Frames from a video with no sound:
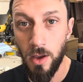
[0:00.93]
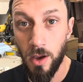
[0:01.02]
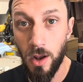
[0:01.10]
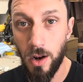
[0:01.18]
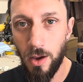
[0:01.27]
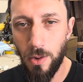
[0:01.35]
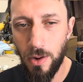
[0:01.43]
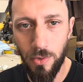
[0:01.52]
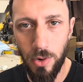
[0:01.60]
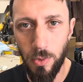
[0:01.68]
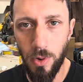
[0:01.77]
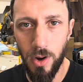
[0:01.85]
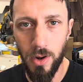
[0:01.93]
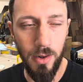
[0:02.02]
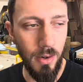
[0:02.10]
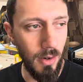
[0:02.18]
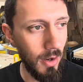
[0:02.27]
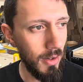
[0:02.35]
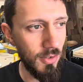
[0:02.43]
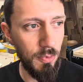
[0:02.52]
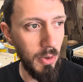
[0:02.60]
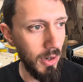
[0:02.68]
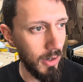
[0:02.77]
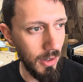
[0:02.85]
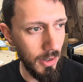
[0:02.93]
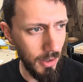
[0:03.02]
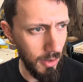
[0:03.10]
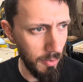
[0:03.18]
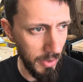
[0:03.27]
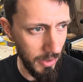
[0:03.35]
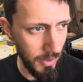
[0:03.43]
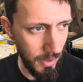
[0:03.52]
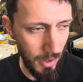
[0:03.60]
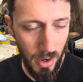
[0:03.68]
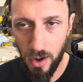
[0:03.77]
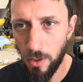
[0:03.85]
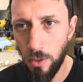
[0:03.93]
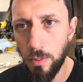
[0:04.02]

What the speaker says: Hello, everyone. It's been a little bit now,